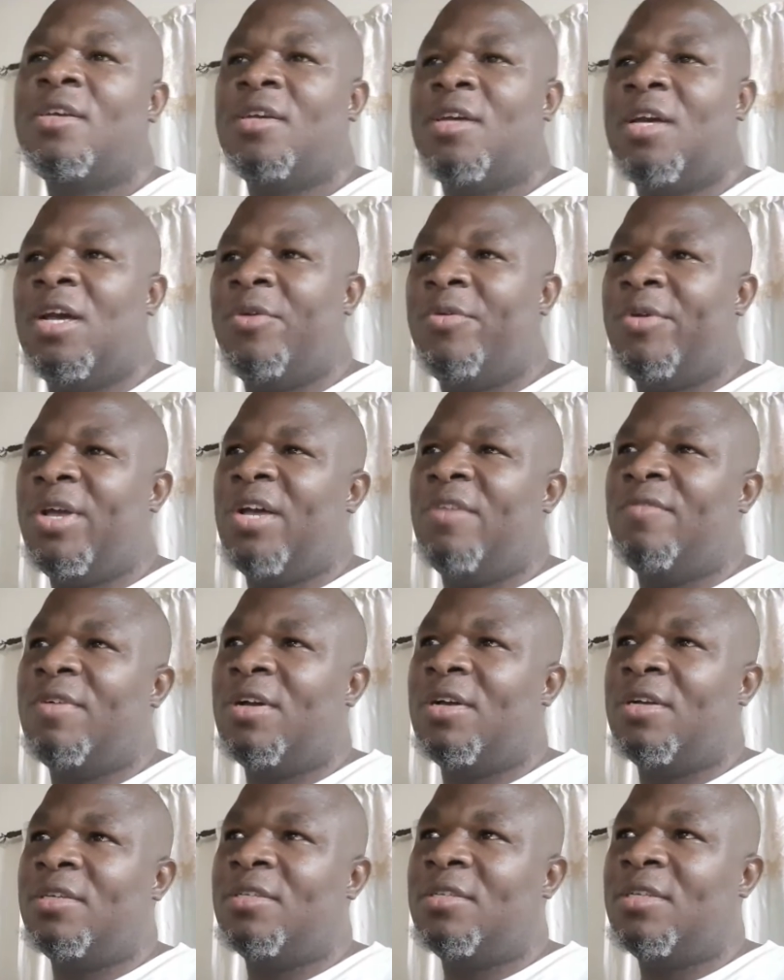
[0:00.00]
and we have
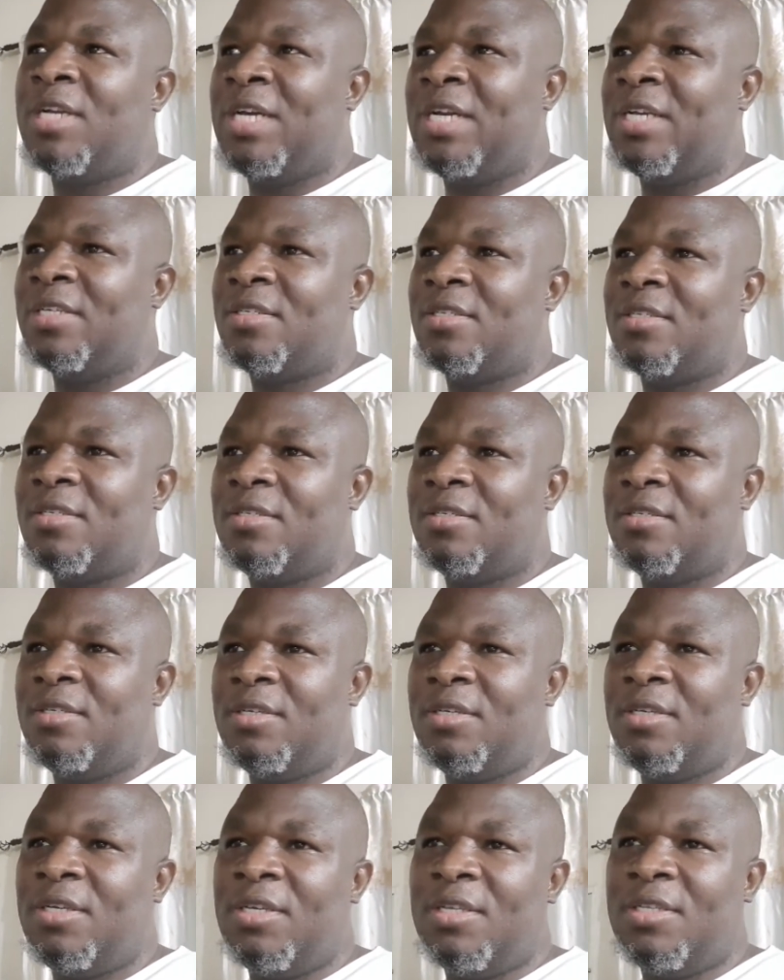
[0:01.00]
a nice
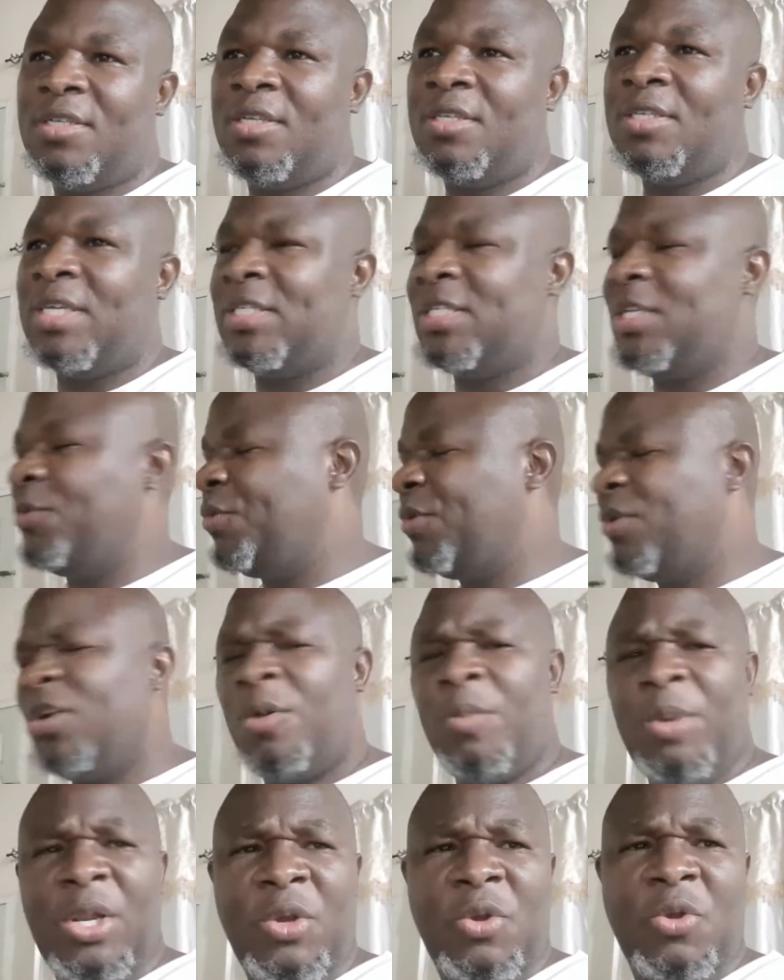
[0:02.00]
eating. I think we
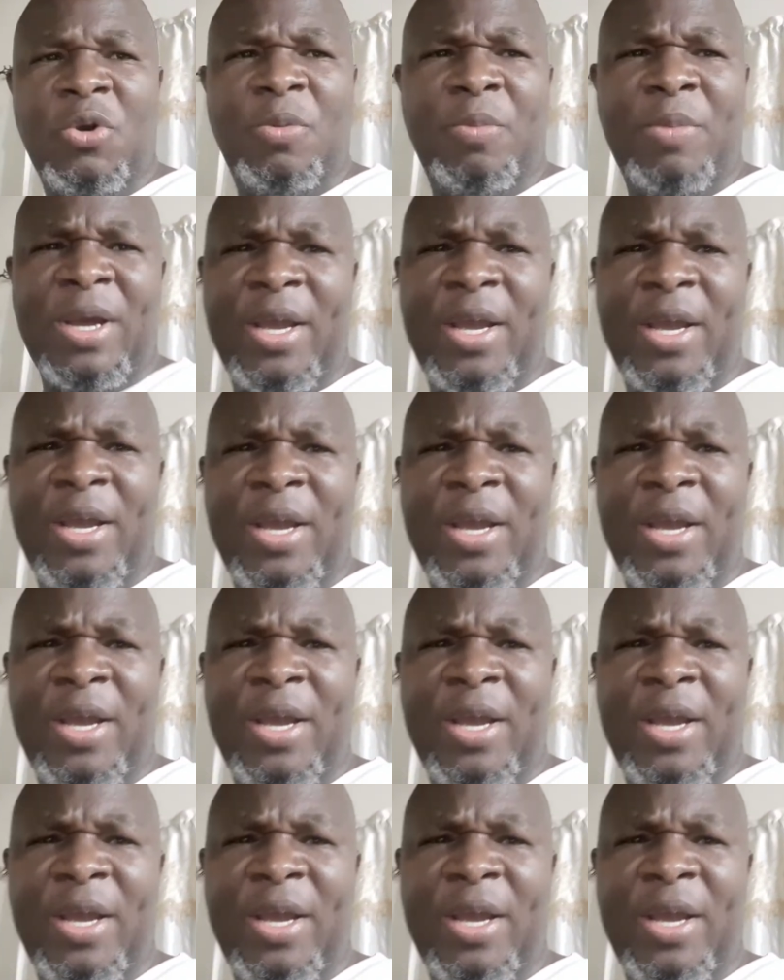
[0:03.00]
normally go by